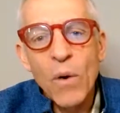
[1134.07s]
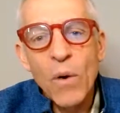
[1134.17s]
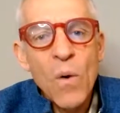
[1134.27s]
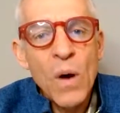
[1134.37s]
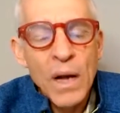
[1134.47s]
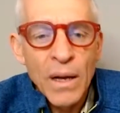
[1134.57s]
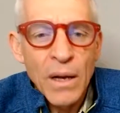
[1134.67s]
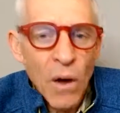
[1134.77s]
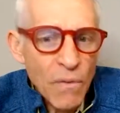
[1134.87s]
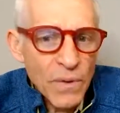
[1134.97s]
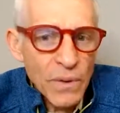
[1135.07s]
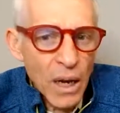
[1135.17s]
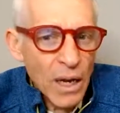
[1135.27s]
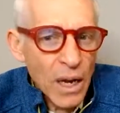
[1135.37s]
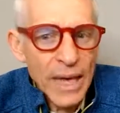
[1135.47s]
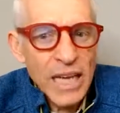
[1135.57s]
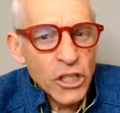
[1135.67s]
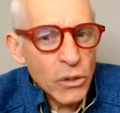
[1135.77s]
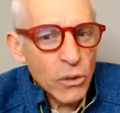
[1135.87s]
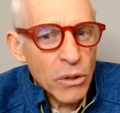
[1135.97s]
Or often a
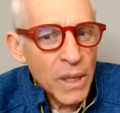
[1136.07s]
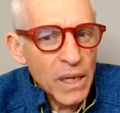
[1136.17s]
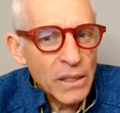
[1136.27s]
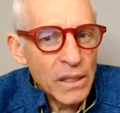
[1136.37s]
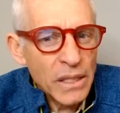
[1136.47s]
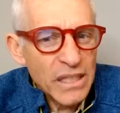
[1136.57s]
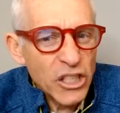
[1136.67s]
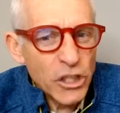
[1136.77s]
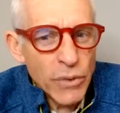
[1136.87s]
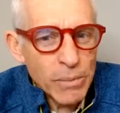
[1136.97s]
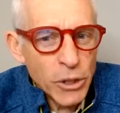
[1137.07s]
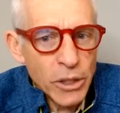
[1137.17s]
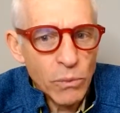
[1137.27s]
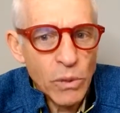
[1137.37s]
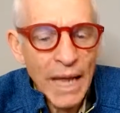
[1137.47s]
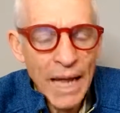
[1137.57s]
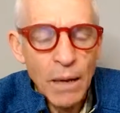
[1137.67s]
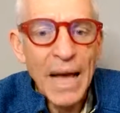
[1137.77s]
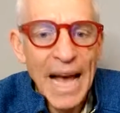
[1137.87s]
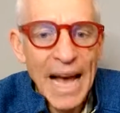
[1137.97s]
location or a person, a description will help
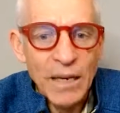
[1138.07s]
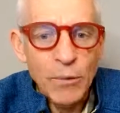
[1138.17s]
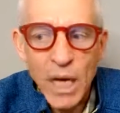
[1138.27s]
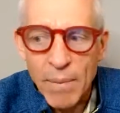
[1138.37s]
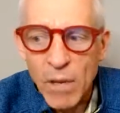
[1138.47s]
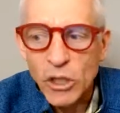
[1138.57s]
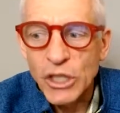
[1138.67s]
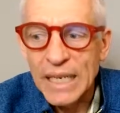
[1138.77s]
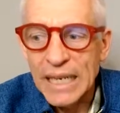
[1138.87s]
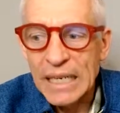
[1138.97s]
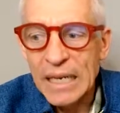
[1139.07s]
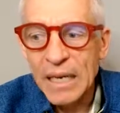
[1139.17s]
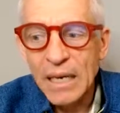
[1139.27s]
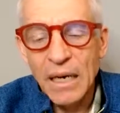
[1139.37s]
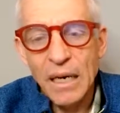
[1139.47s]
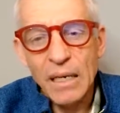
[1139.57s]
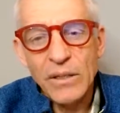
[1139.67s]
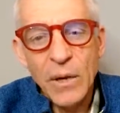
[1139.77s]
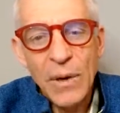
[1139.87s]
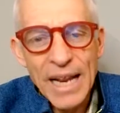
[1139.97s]
add emotion in it.
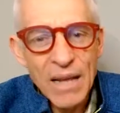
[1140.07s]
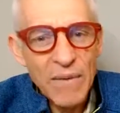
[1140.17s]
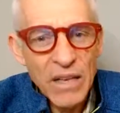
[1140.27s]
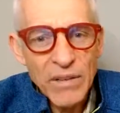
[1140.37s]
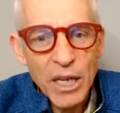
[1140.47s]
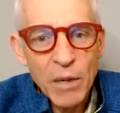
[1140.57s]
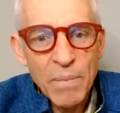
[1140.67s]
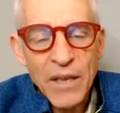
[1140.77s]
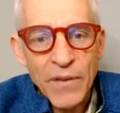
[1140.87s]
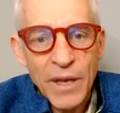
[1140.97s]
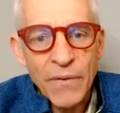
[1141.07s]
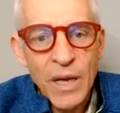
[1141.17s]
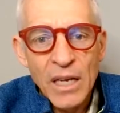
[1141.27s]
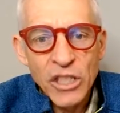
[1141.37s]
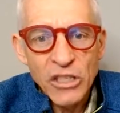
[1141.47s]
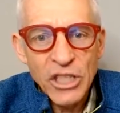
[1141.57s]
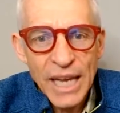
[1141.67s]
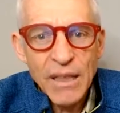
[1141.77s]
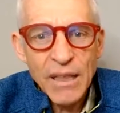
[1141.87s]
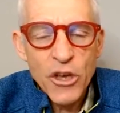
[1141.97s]
So any of these little pieces, just
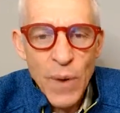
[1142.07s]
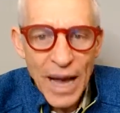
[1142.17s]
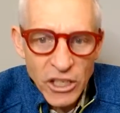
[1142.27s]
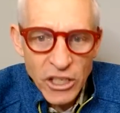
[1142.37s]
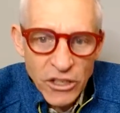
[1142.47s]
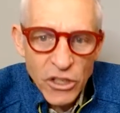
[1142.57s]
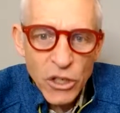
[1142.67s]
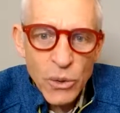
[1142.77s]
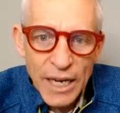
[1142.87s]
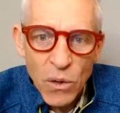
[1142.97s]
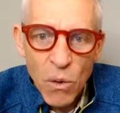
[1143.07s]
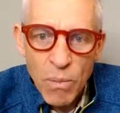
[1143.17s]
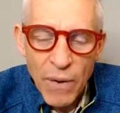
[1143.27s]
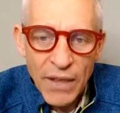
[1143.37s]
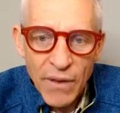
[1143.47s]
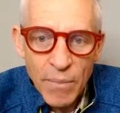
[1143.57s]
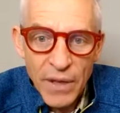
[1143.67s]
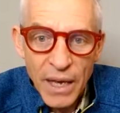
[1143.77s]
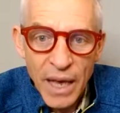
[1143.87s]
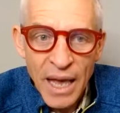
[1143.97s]
check that you actually do incorporate
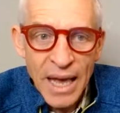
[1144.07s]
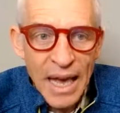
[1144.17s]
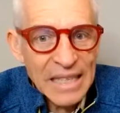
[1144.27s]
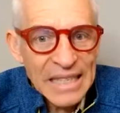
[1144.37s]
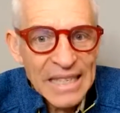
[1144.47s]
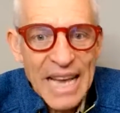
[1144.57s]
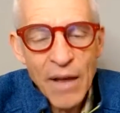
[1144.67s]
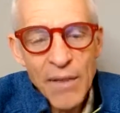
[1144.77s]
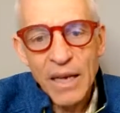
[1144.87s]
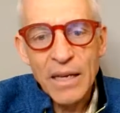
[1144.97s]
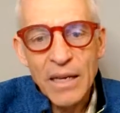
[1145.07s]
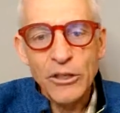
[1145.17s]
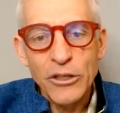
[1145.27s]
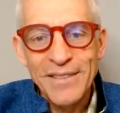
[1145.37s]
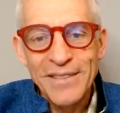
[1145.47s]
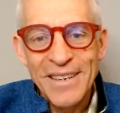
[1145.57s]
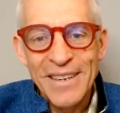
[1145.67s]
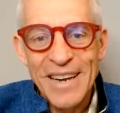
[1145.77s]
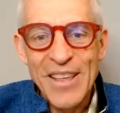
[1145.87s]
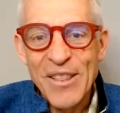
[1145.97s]
something and see how that goes.
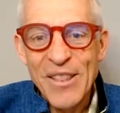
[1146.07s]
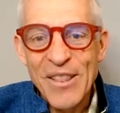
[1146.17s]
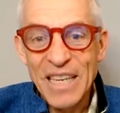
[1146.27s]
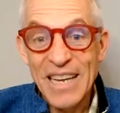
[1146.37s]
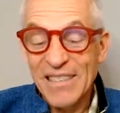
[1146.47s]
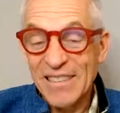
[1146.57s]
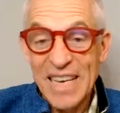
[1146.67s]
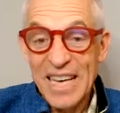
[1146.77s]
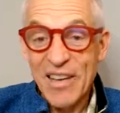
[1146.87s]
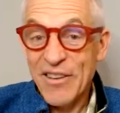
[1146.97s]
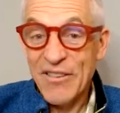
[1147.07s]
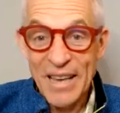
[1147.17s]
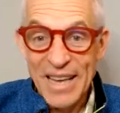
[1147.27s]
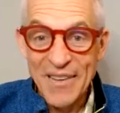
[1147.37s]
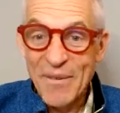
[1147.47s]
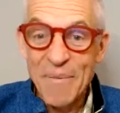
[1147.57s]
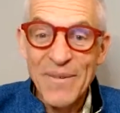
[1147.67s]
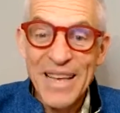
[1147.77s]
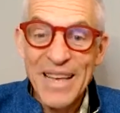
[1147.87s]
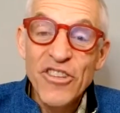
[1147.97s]
And then the next thing is
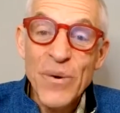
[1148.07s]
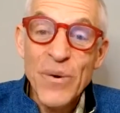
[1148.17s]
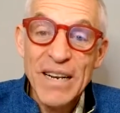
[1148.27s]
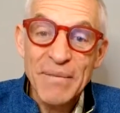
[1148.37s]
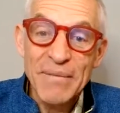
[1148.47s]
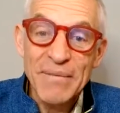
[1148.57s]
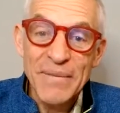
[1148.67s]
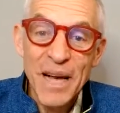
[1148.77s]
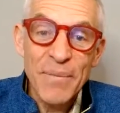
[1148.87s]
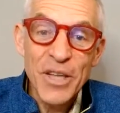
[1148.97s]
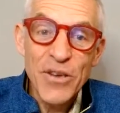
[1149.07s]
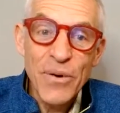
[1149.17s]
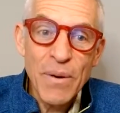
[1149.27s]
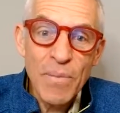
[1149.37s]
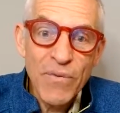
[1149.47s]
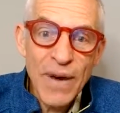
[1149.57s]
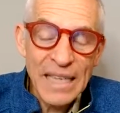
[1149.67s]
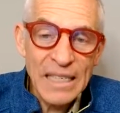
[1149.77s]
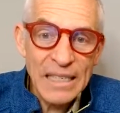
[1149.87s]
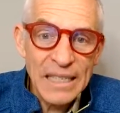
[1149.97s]
do it. I mean, you can
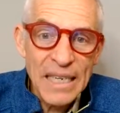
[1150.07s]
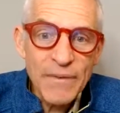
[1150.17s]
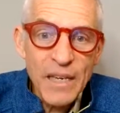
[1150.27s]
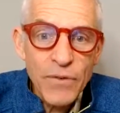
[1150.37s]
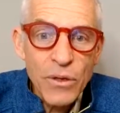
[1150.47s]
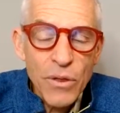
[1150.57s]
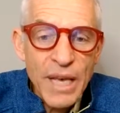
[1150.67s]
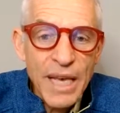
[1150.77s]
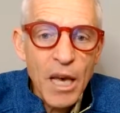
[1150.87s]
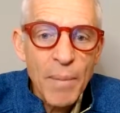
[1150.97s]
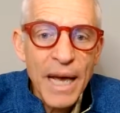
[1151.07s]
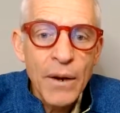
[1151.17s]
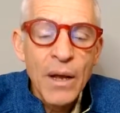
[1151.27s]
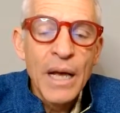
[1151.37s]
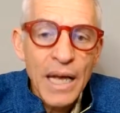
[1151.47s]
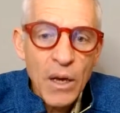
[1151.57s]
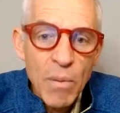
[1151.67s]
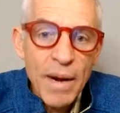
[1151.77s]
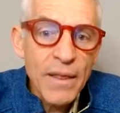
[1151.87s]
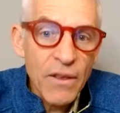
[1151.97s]
practice this, even if you're thinking about
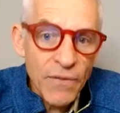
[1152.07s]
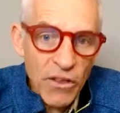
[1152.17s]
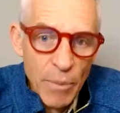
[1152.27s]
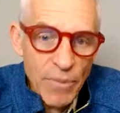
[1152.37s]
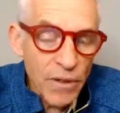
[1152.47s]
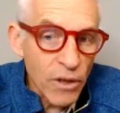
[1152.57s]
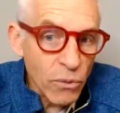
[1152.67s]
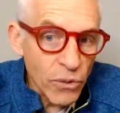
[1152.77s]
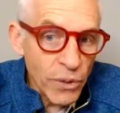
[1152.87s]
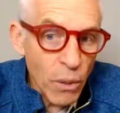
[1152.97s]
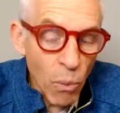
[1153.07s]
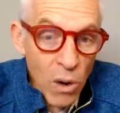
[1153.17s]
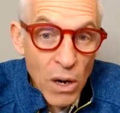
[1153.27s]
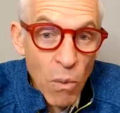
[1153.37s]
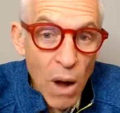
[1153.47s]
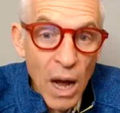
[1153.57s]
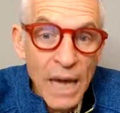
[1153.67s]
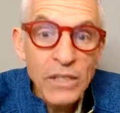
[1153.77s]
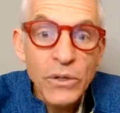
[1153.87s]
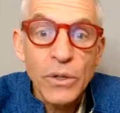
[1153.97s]
incorporating this for something that you're doing
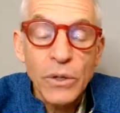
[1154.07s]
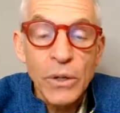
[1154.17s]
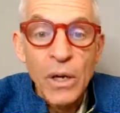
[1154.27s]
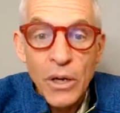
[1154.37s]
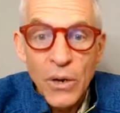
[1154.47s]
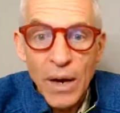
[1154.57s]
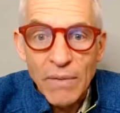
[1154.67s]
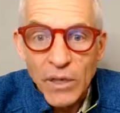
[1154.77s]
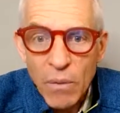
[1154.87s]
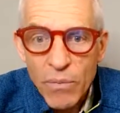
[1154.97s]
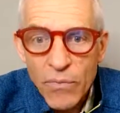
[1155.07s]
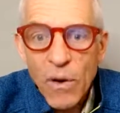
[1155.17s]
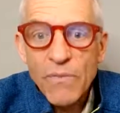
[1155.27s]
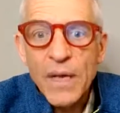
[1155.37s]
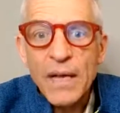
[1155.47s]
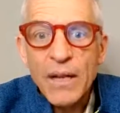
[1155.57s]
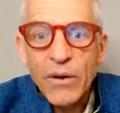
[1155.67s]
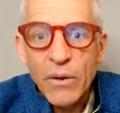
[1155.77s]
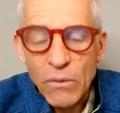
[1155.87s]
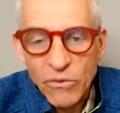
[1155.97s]
work-wise, or you have a non-profit
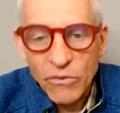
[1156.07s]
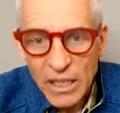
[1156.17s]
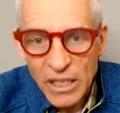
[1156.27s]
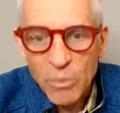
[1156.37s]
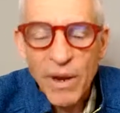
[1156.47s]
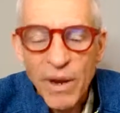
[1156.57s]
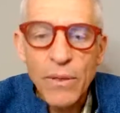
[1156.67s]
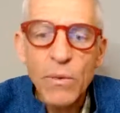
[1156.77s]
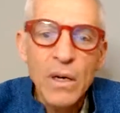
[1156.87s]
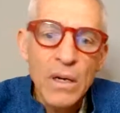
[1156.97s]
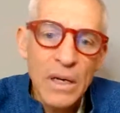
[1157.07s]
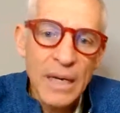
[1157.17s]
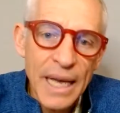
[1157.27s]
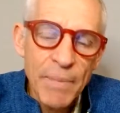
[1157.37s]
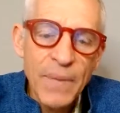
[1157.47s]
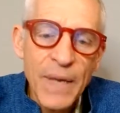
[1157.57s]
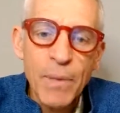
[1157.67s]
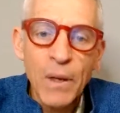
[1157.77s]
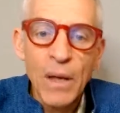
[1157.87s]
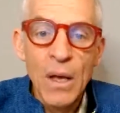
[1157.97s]
and you're trying to spread the word and get
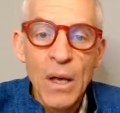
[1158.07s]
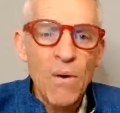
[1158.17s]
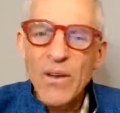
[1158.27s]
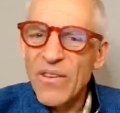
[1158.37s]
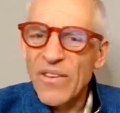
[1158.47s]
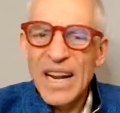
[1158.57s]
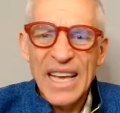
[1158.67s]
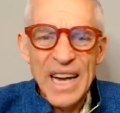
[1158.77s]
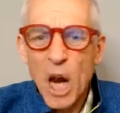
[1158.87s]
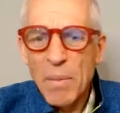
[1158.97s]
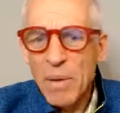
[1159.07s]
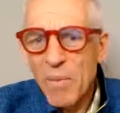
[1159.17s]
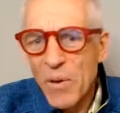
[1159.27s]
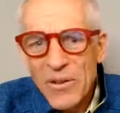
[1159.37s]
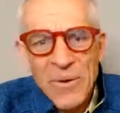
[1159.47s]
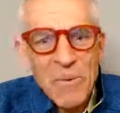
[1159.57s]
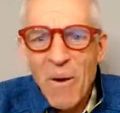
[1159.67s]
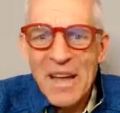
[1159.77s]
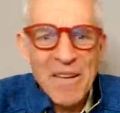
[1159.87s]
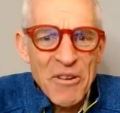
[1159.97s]
people, or you're selling an album, or you're doing
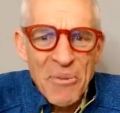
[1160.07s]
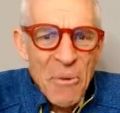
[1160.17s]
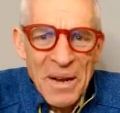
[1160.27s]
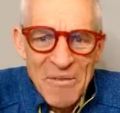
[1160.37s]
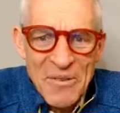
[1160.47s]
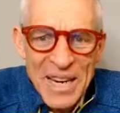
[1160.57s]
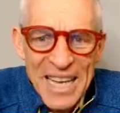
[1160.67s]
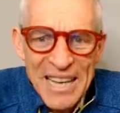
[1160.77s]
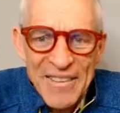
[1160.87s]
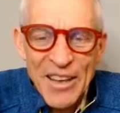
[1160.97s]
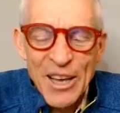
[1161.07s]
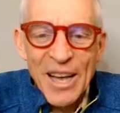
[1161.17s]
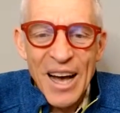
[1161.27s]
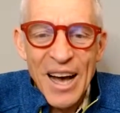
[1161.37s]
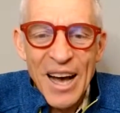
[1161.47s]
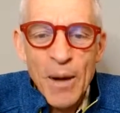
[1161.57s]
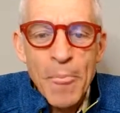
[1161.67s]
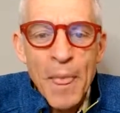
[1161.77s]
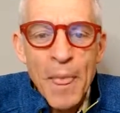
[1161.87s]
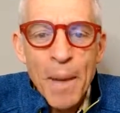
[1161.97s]
whatever it is.
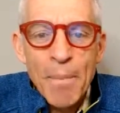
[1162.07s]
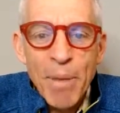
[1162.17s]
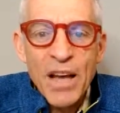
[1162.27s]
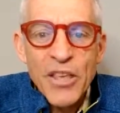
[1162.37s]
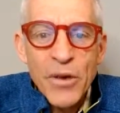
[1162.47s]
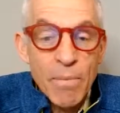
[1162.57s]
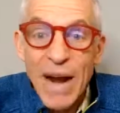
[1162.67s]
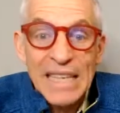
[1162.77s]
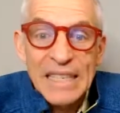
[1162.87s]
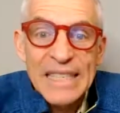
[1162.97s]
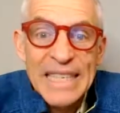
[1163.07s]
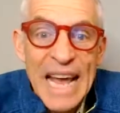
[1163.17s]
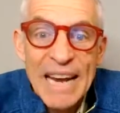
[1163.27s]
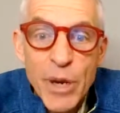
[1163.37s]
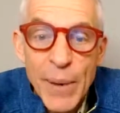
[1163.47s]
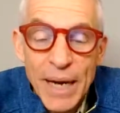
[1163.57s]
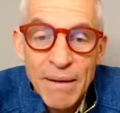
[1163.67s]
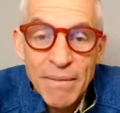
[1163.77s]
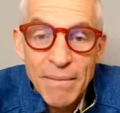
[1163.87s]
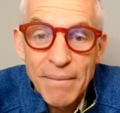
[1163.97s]
But you can practice it everywhere,
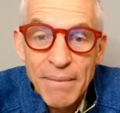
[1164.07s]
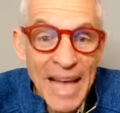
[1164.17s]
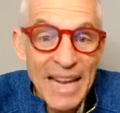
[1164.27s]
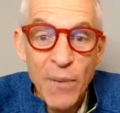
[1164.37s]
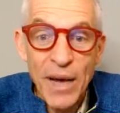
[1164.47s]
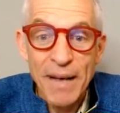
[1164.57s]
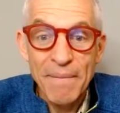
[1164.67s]
anywhere.